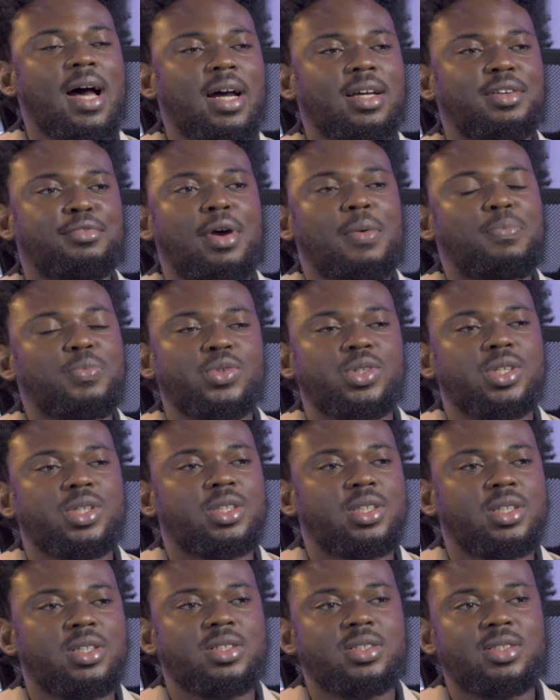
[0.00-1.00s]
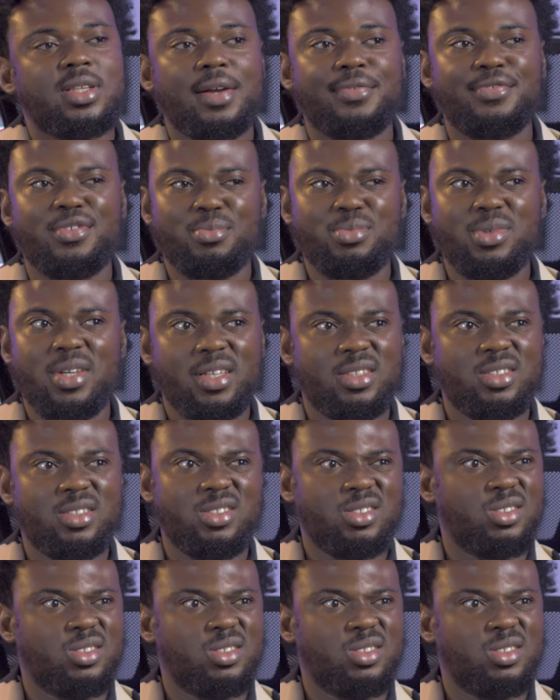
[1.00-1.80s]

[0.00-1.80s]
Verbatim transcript: And rap music didn't start from here.